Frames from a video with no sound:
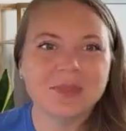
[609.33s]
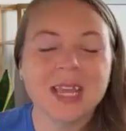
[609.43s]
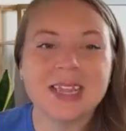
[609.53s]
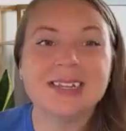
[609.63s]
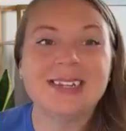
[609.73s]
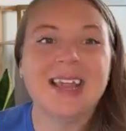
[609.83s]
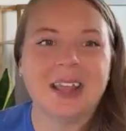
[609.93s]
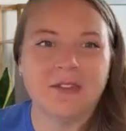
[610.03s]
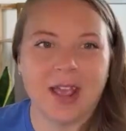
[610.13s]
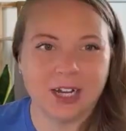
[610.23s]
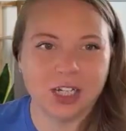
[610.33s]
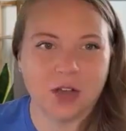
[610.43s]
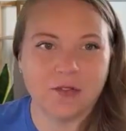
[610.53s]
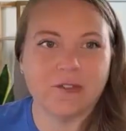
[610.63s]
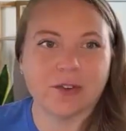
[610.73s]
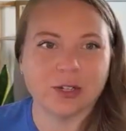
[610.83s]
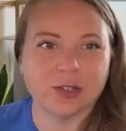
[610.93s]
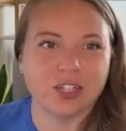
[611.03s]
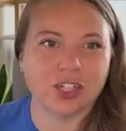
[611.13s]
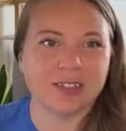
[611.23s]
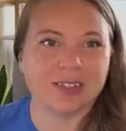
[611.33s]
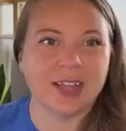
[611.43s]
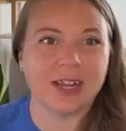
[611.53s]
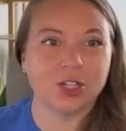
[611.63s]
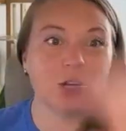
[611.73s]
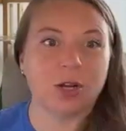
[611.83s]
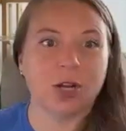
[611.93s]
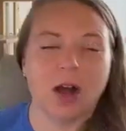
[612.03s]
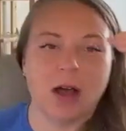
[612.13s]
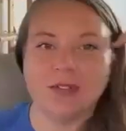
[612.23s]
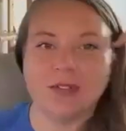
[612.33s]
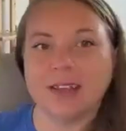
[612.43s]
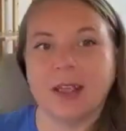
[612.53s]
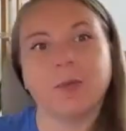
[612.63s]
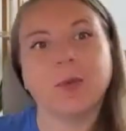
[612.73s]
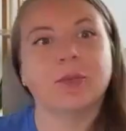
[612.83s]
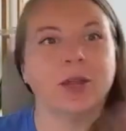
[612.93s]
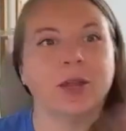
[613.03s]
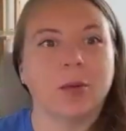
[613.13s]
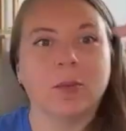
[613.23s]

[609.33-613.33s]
Like they take advantage of it versus just like turn it off and say, well, you know,